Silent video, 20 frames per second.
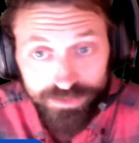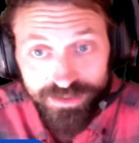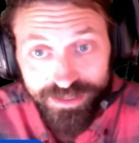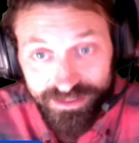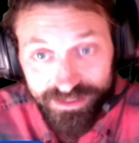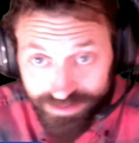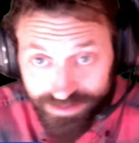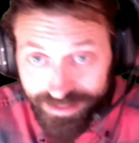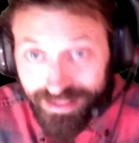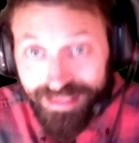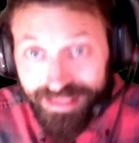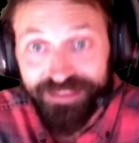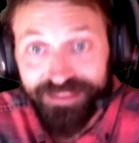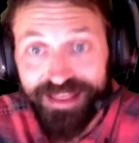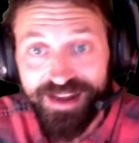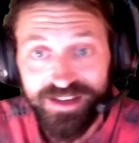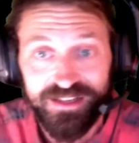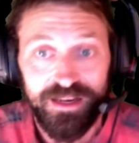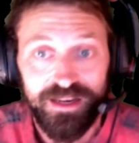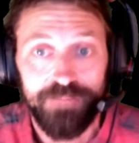like, like
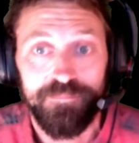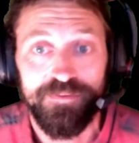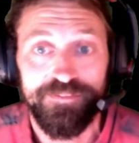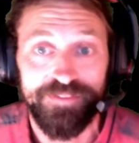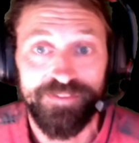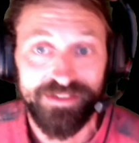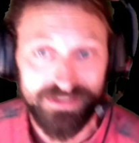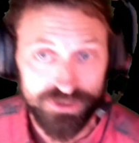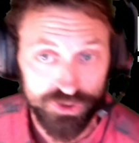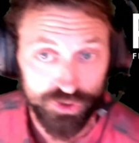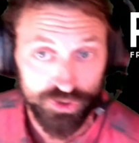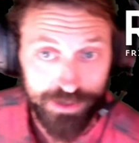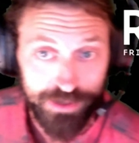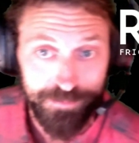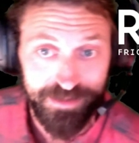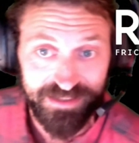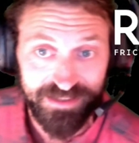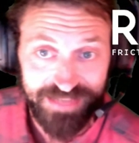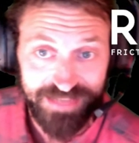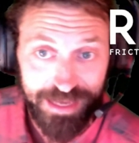in that kind of extreme